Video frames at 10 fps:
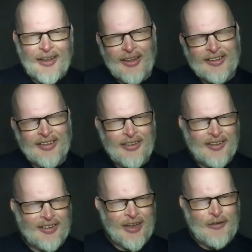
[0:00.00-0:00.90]
listen,
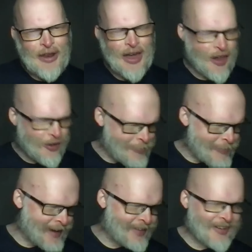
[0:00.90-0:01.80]
Stephen, it is
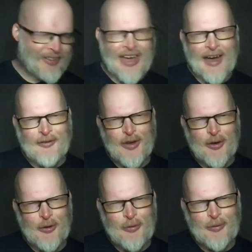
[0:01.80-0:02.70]
amazing to have
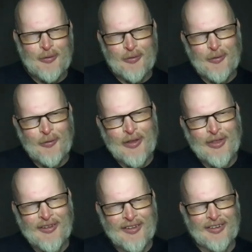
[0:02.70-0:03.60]
you with
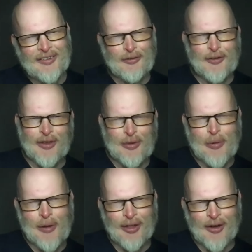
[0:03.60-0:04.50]
us for the
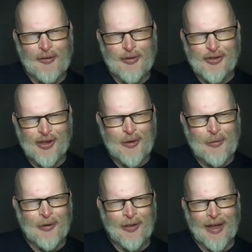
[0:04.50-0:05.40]
Polyglot Conference
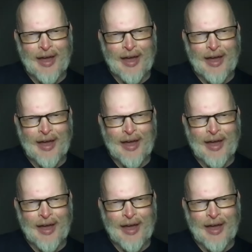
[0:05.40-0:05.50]
Global.